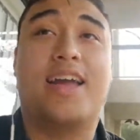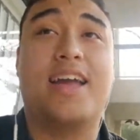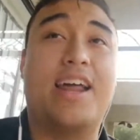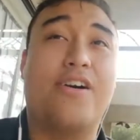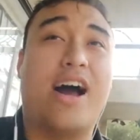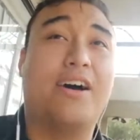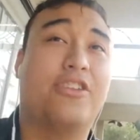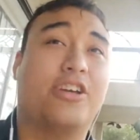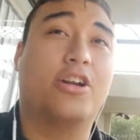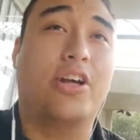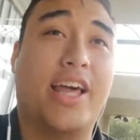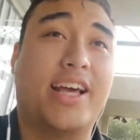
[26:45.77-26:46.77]
and I don't have to
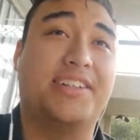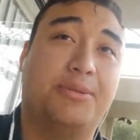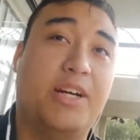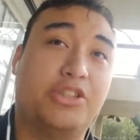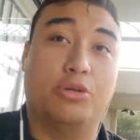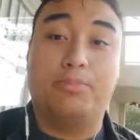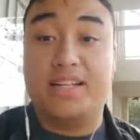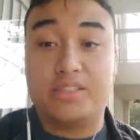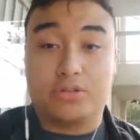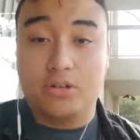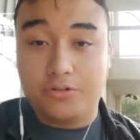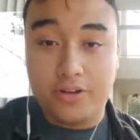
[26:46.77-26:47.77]
go to like a special med
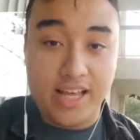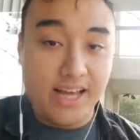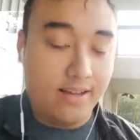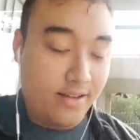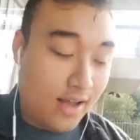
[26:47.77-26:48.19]
school for that.